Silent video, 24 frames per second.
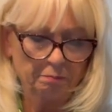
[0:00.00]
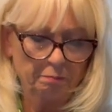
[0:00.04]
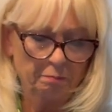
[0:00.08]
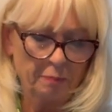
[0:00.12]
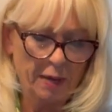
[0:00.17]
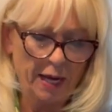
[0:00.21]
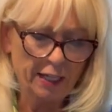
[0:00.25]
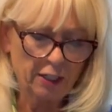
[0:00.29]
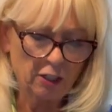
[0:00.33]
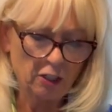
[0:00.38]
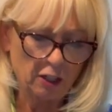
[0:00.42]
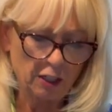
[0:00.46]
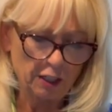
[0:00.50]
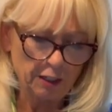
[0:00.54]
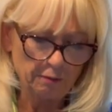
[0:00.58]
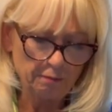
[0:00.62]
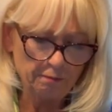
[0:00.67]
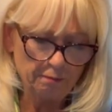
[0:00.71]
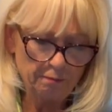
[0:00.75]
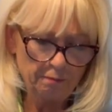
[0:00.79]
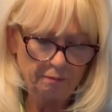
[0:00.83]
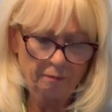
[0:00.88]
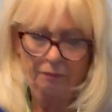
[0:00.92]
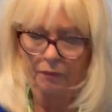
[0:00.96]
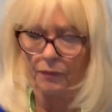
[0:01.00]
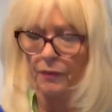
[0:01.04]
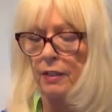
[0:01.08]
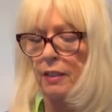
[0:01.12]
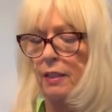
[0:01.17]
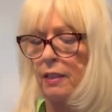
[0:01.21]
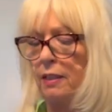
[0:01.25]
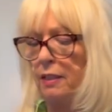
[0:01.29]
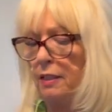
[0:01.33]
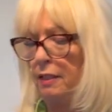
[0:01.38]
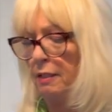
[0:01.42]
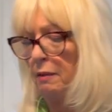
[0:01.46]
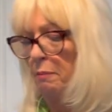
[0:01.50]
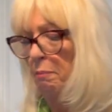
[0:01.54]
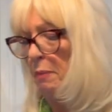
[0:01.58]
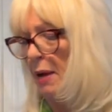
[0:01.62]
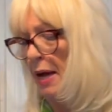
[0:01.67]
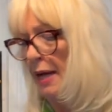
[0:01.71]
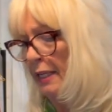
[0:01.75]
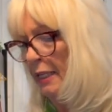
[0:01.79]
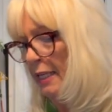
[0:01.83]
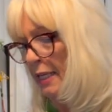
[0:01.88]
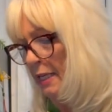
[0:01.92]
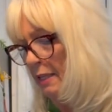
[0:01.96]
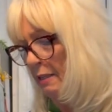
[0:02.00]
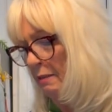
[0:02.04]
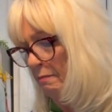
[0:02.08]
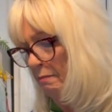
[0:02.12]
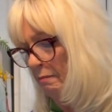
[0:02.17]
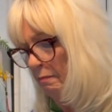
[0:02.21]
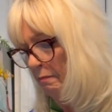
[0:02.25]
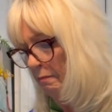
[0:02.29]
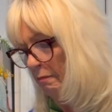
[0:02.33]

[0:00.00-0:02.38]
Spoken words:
Back on. Back in.